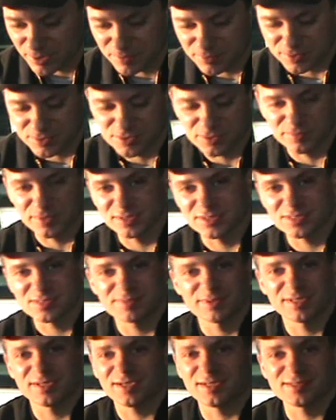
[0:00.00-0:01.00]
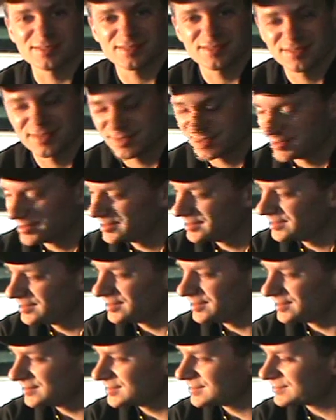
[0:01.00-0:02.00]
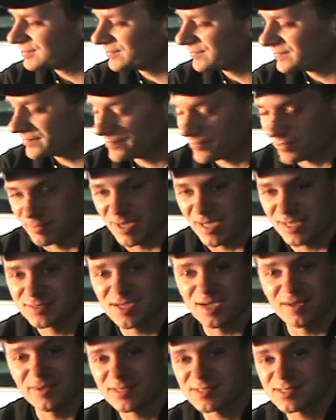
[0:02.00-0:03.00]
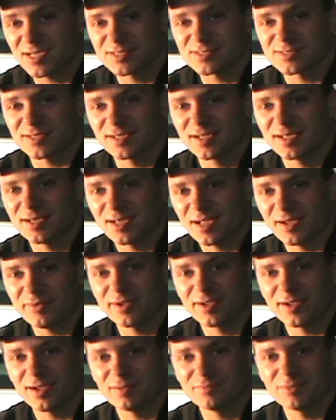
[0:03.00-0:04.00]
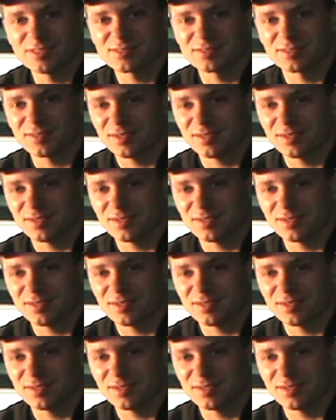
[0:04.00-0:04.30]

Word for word: people to me just because just from that job. That's actually how I got him as a